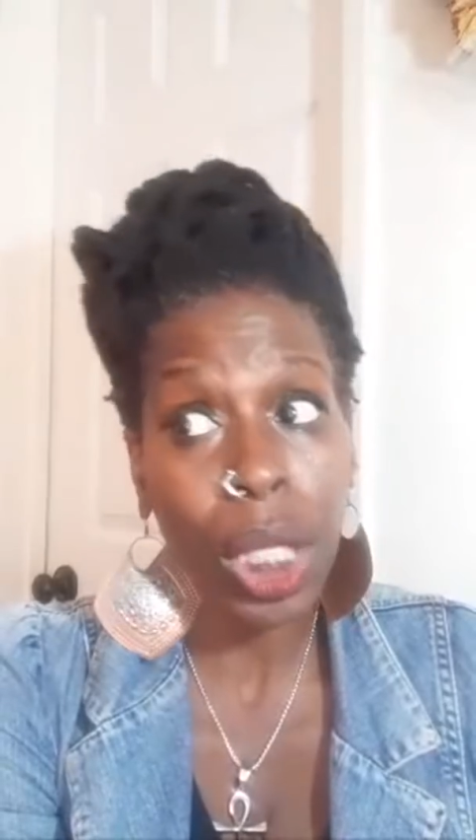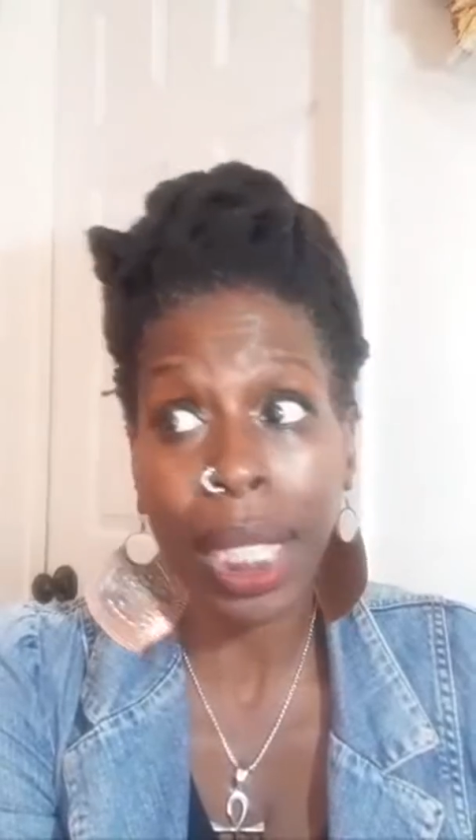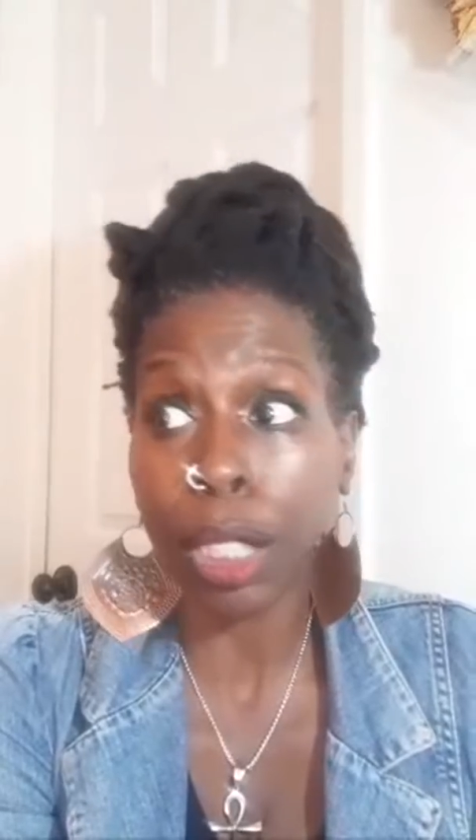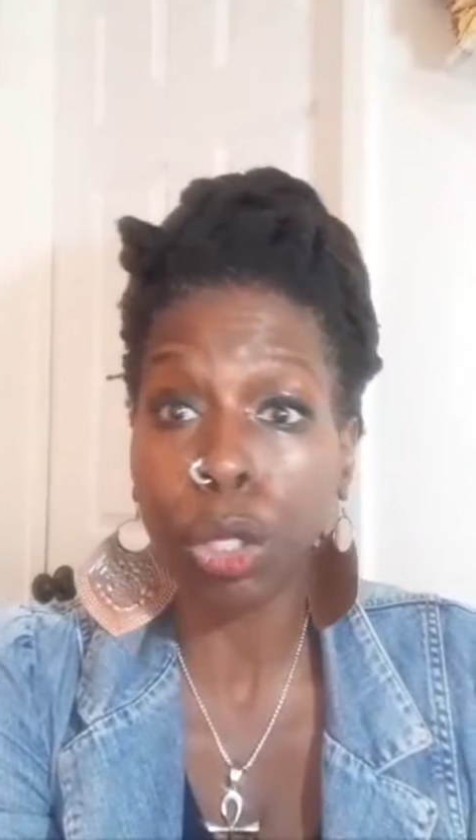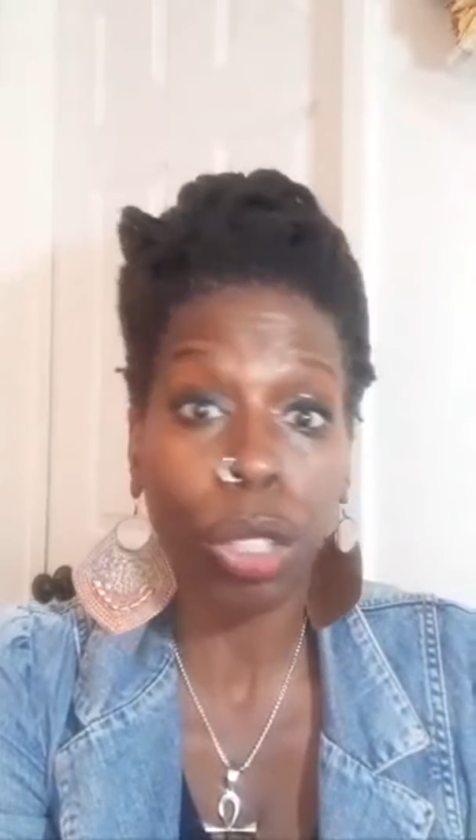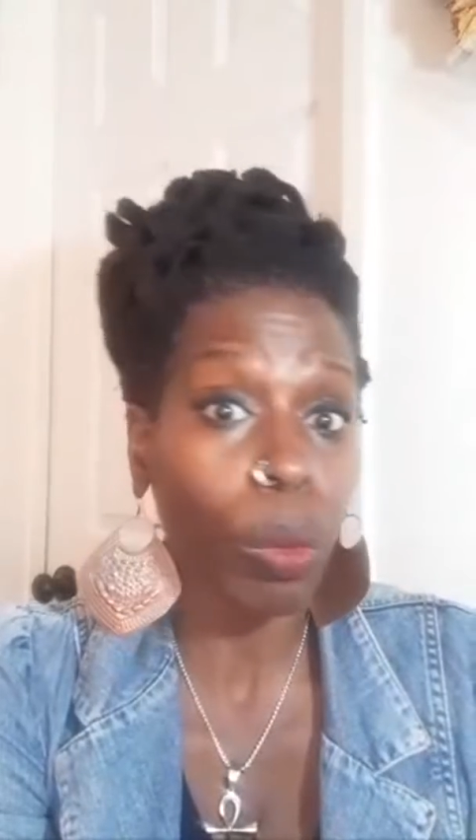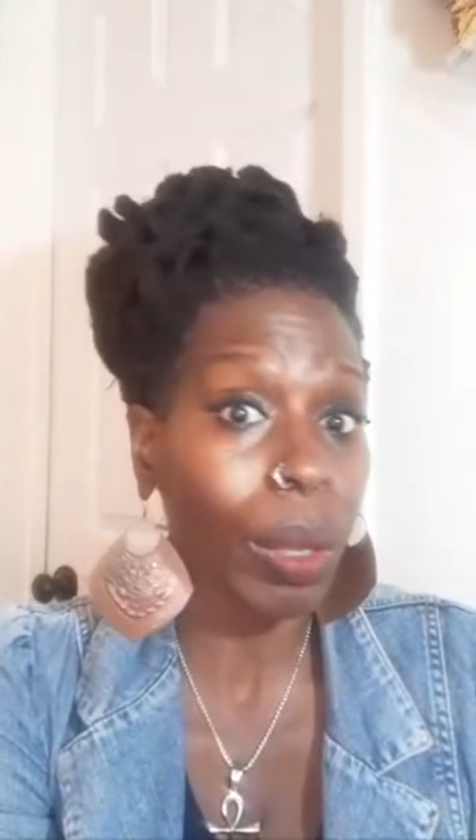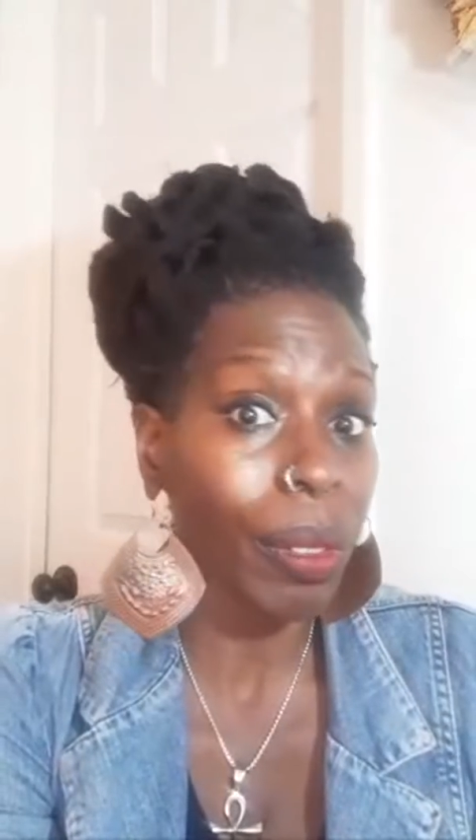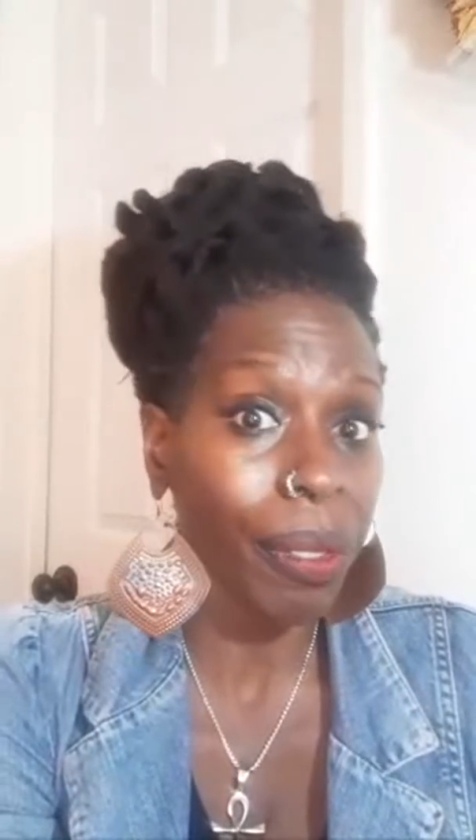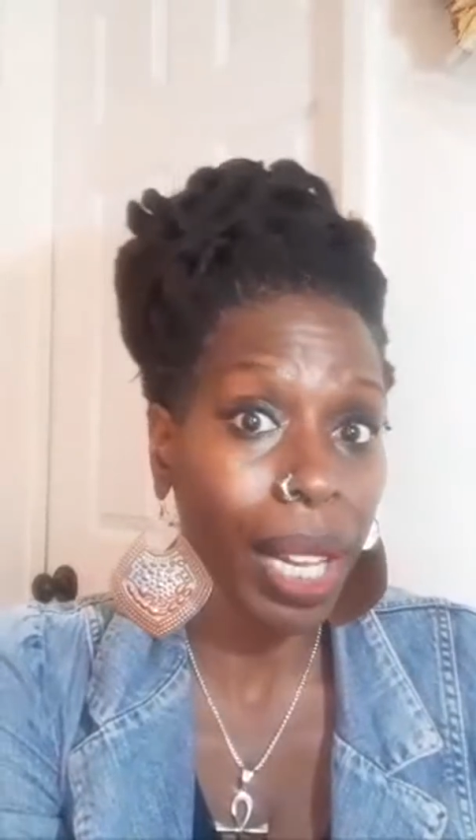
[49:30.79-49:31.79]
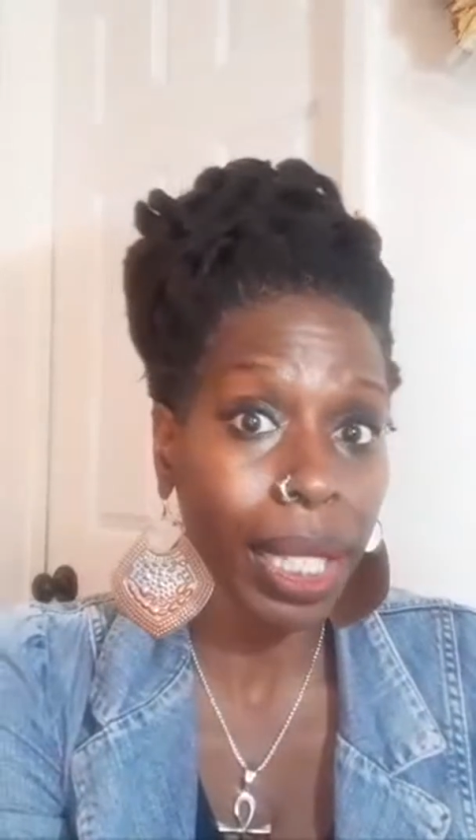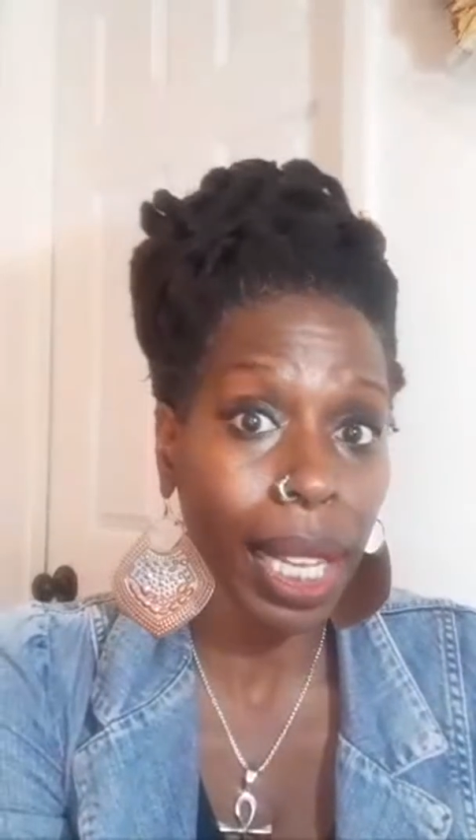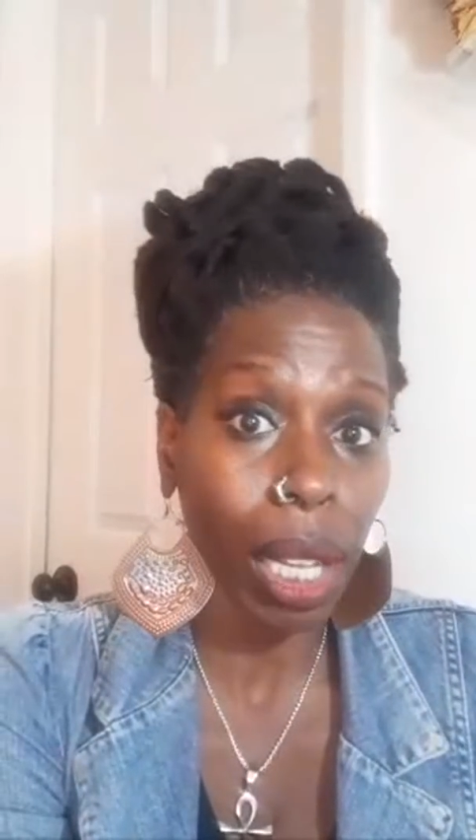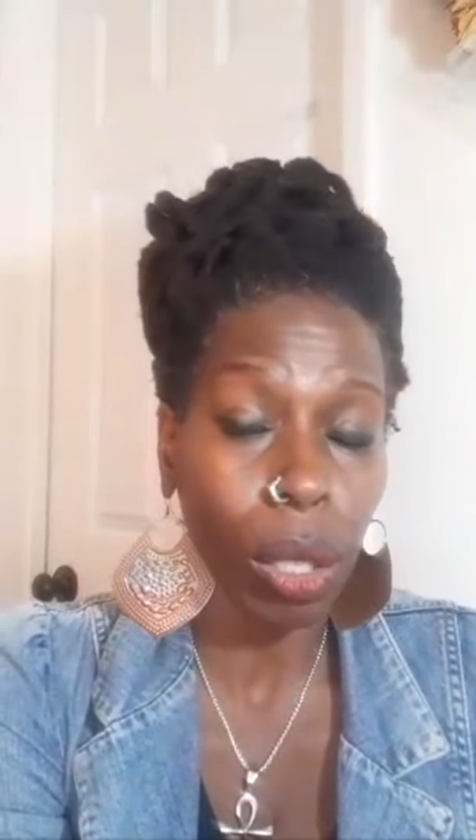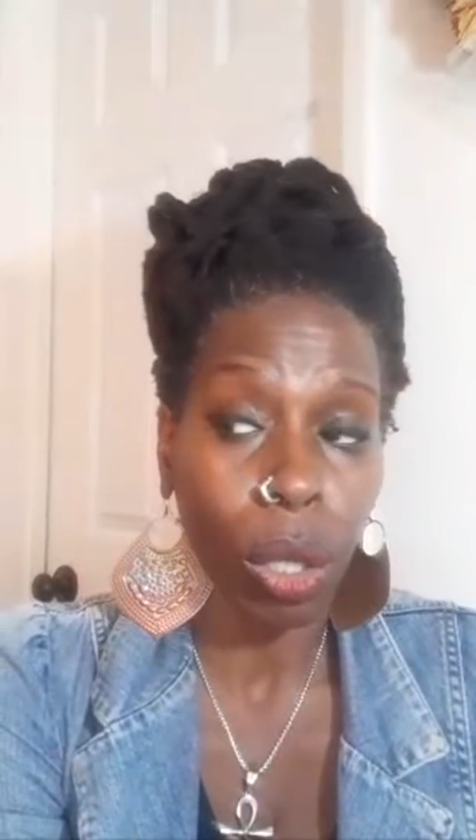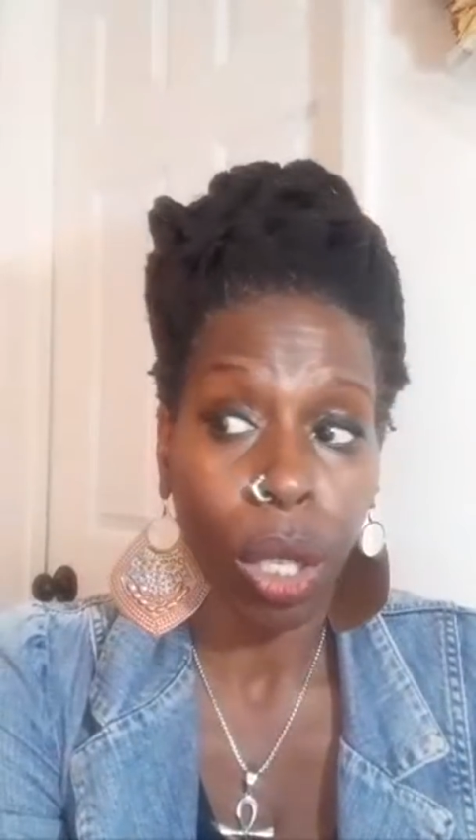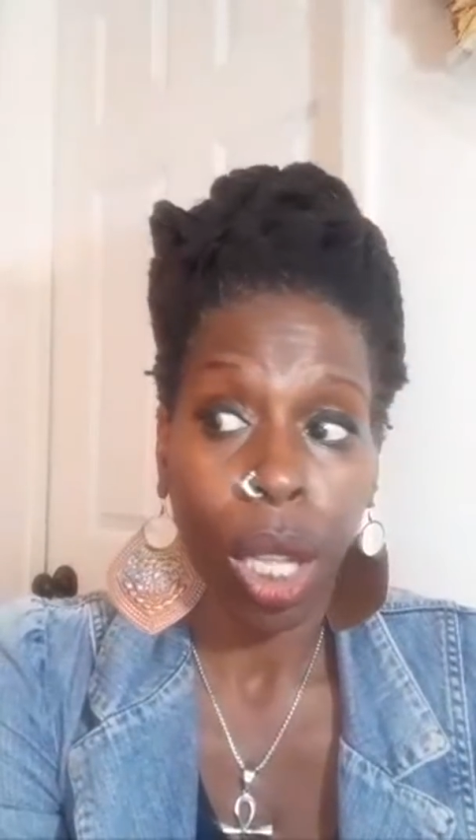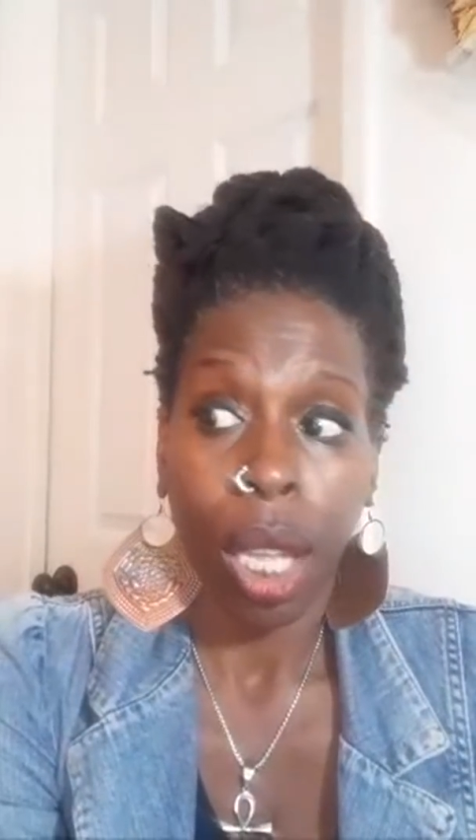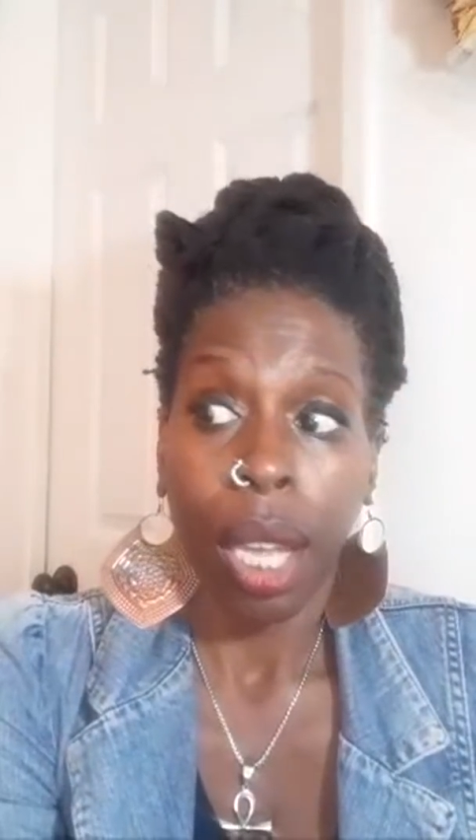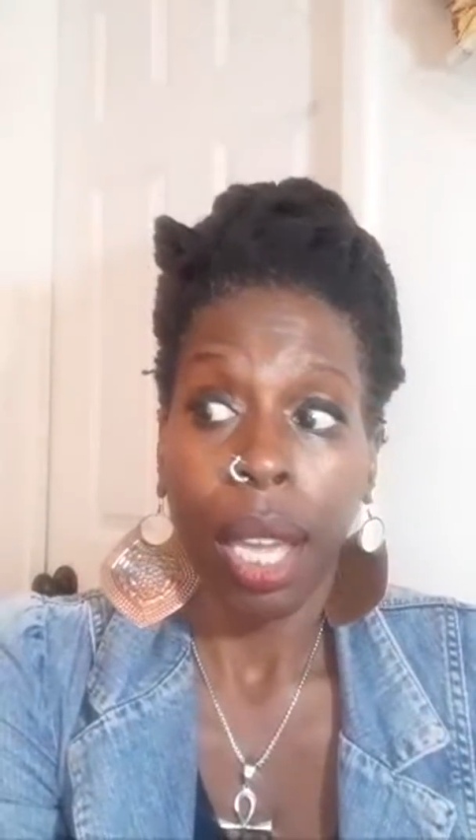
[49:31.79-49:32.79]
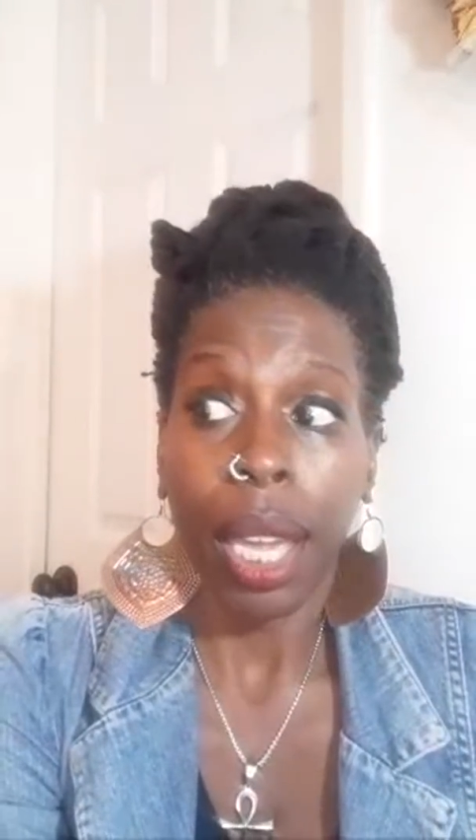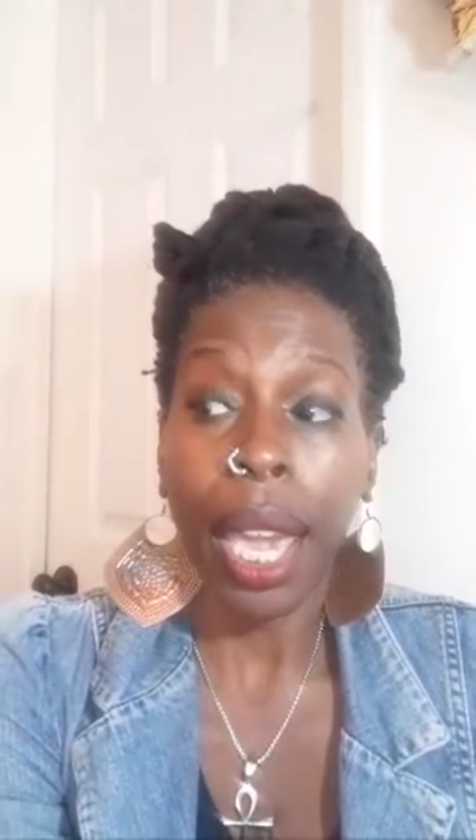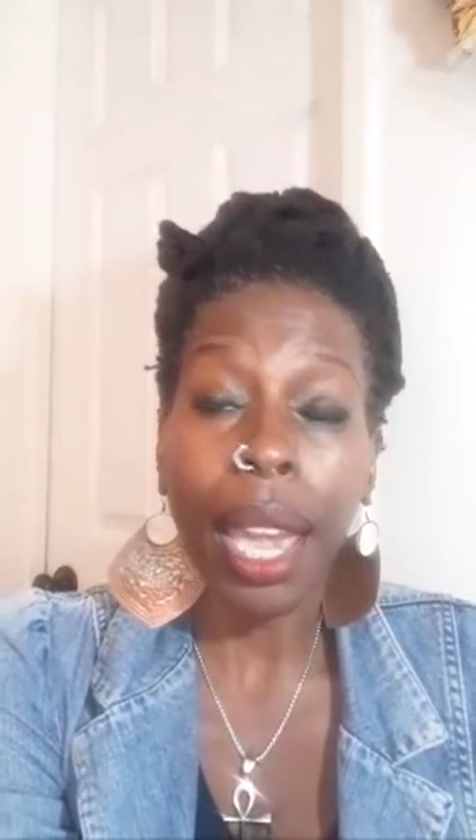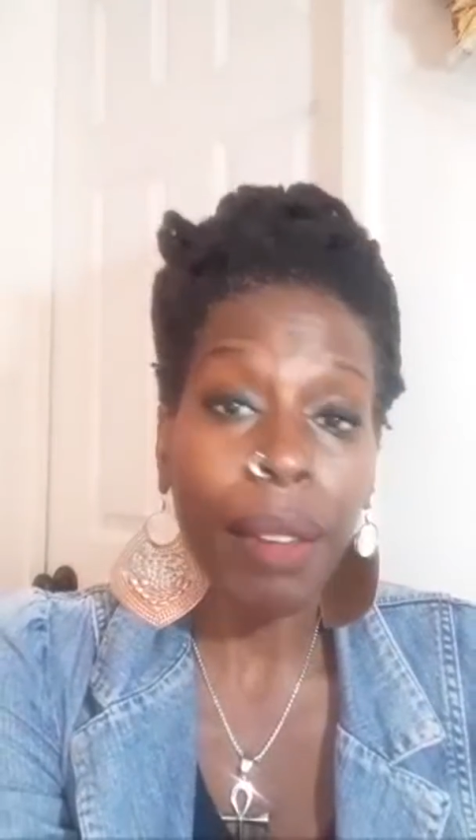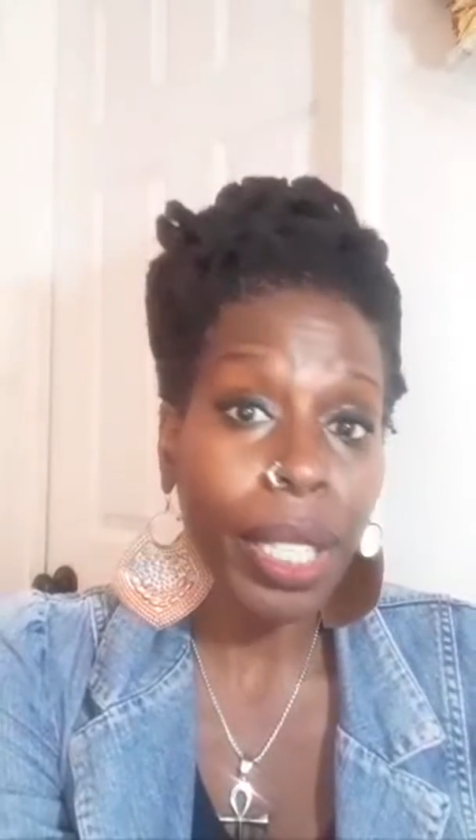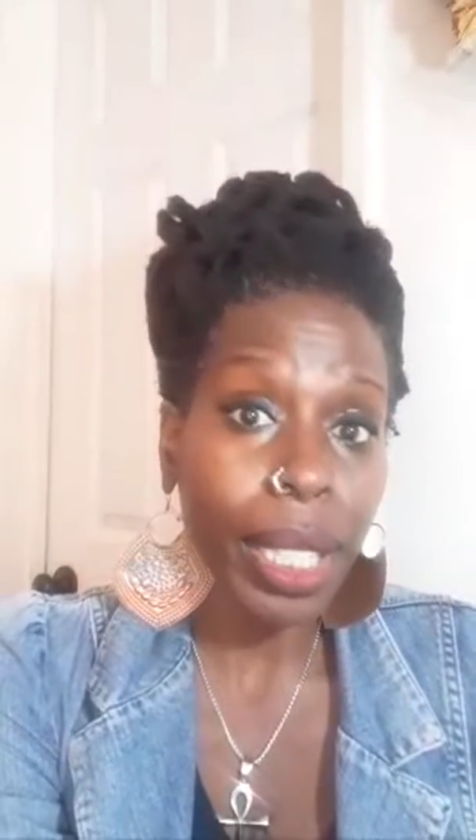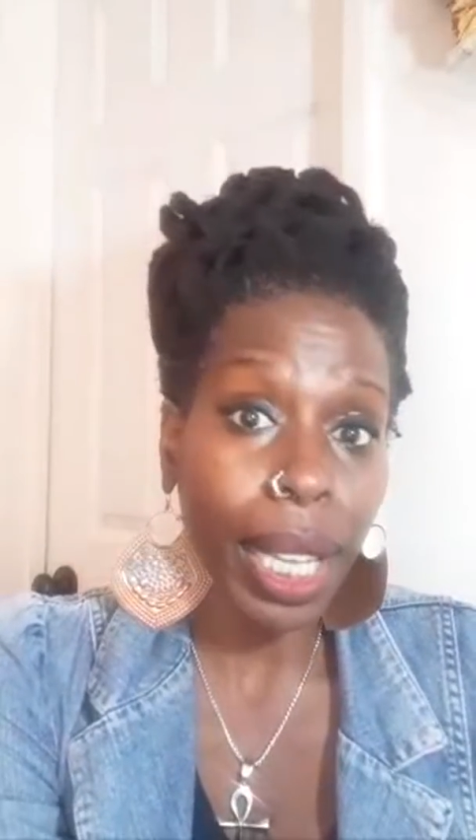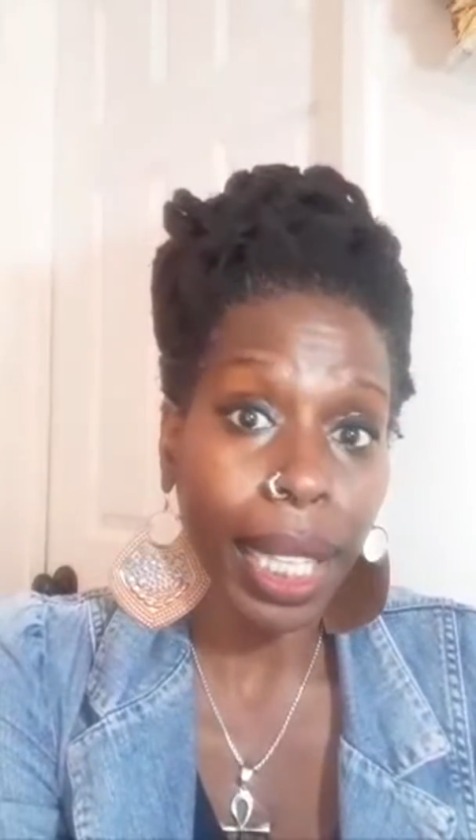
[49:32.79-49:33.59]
that's usually when you find out every day.